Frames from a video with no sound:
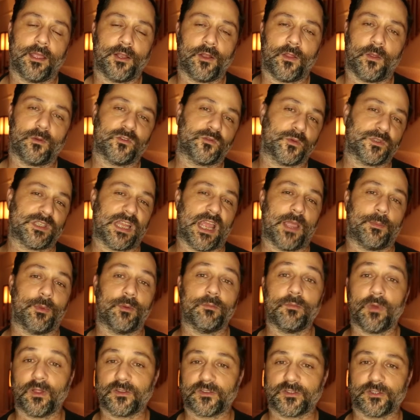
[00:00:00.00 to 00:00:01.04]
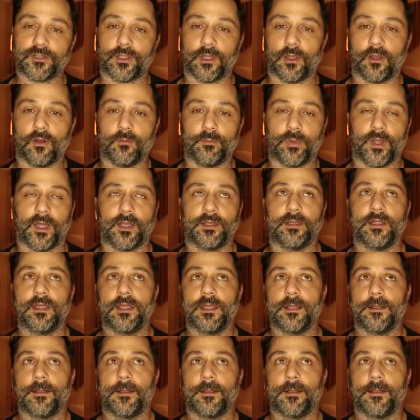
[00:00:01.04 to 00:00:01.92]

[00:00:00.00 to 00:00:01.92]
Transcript: I know that was supposed to happen months ago, but